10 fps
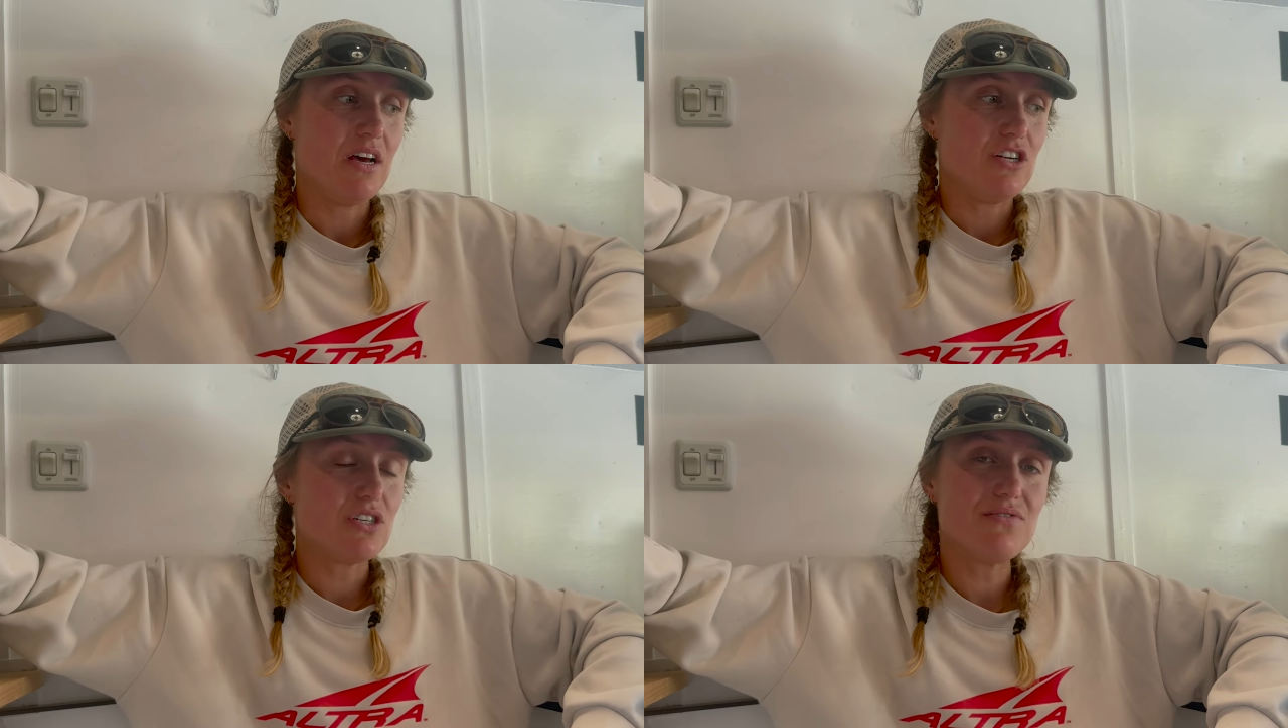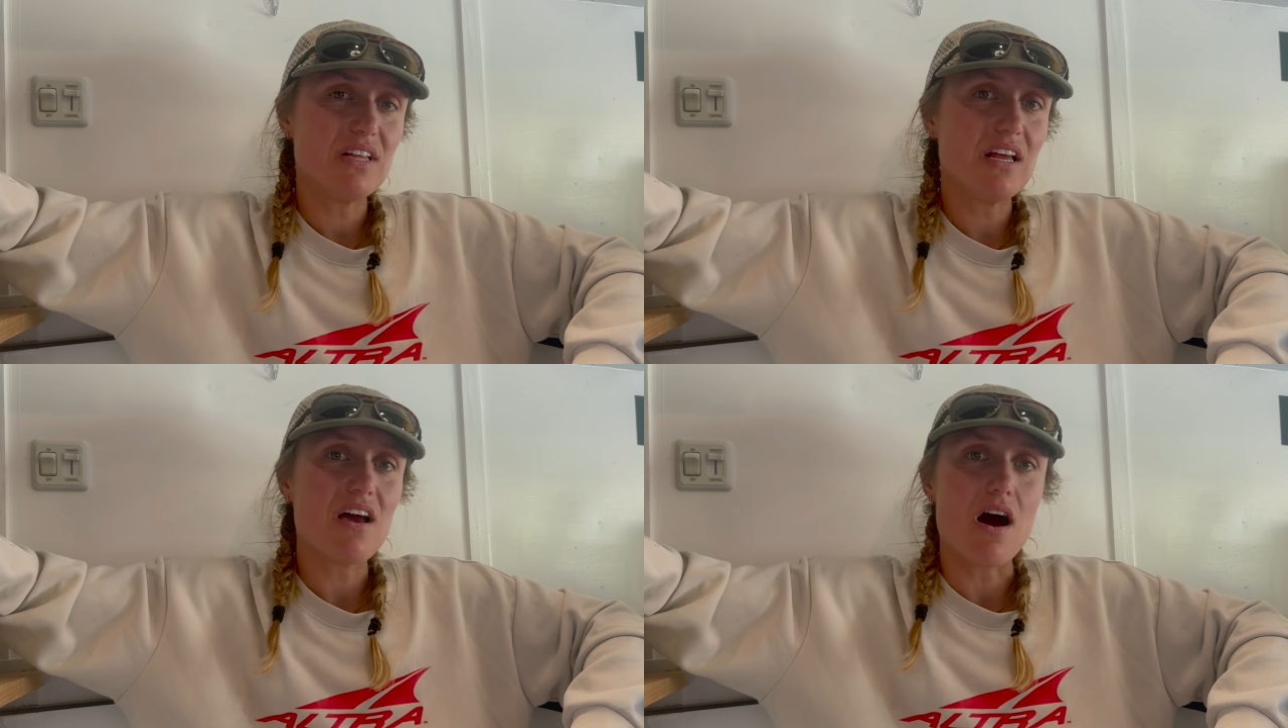just
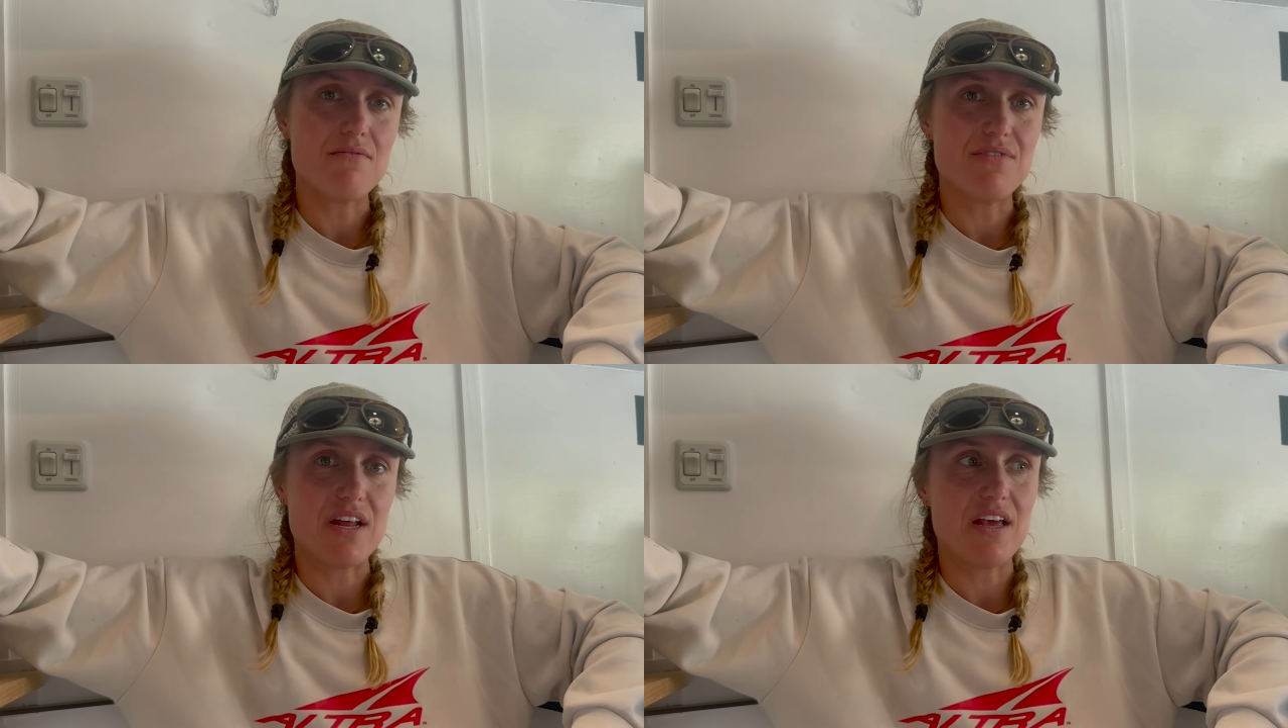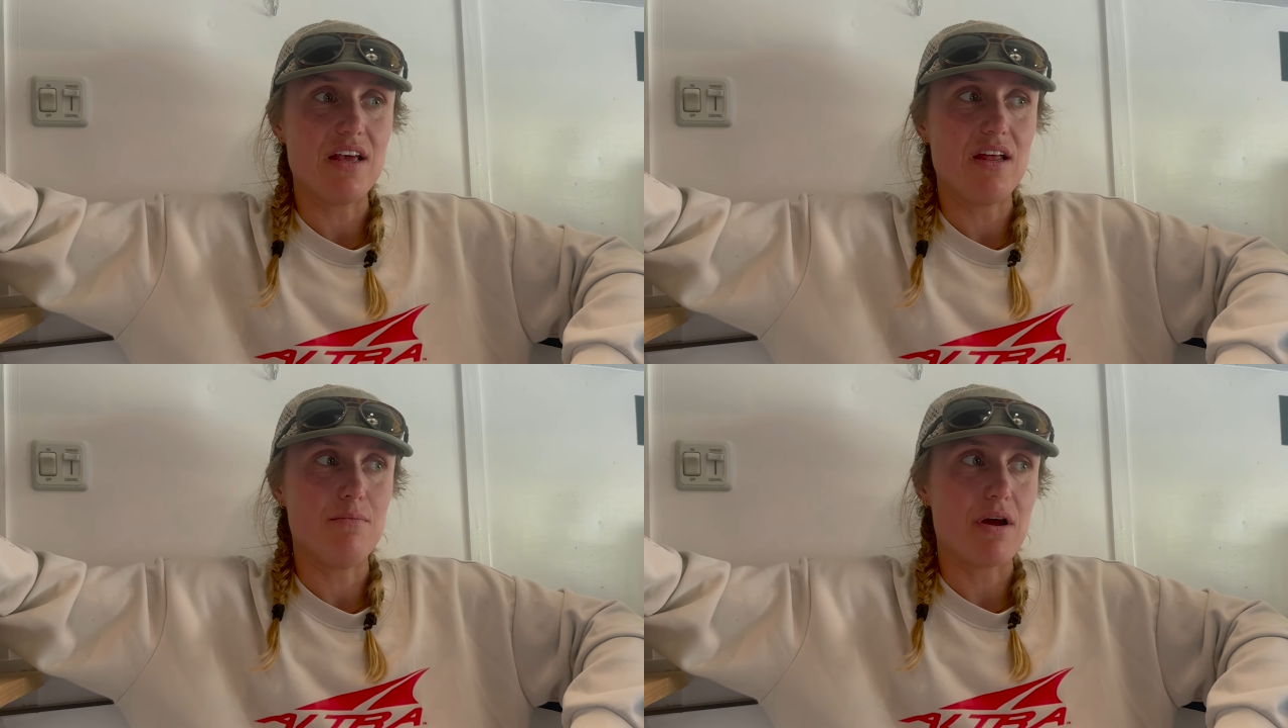feeling confident
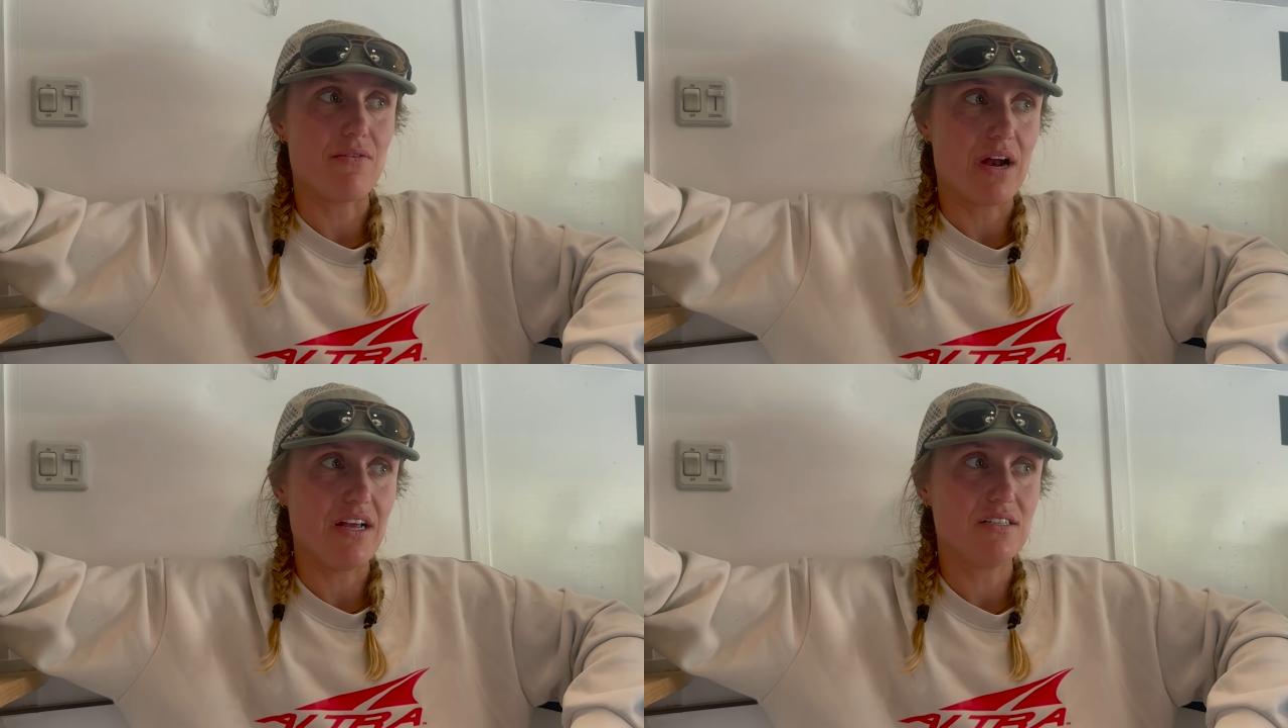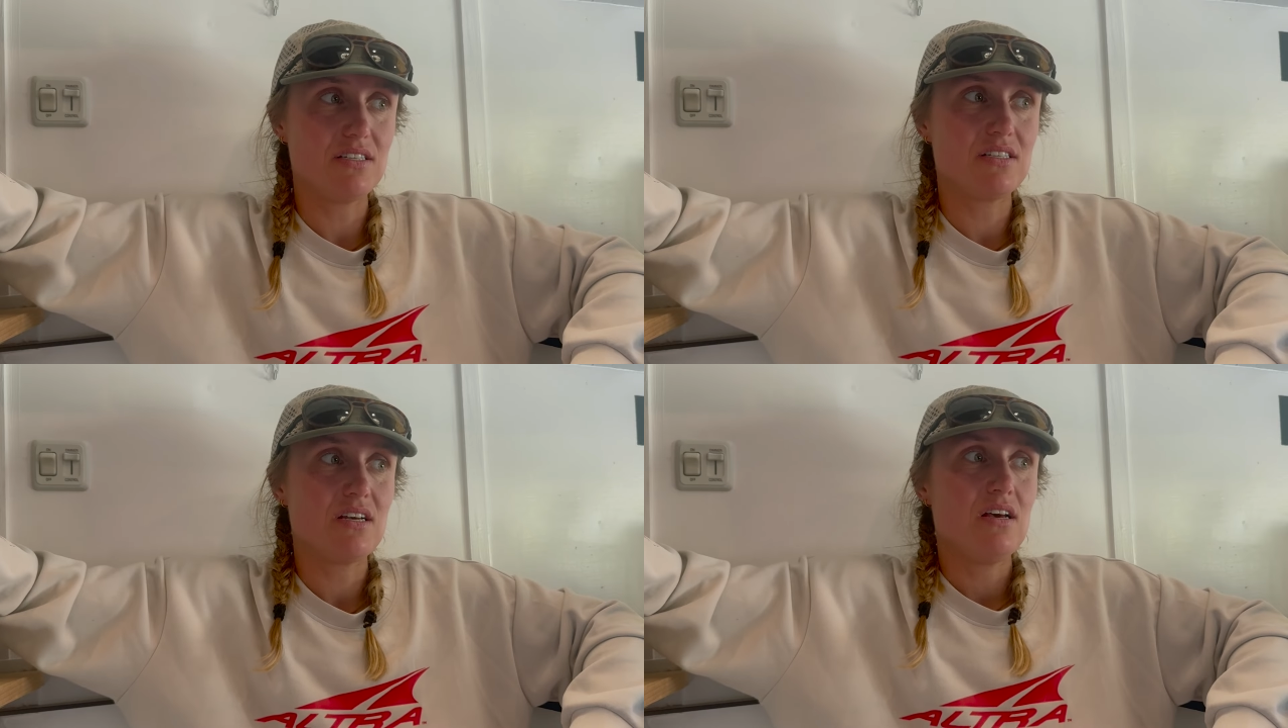in my race.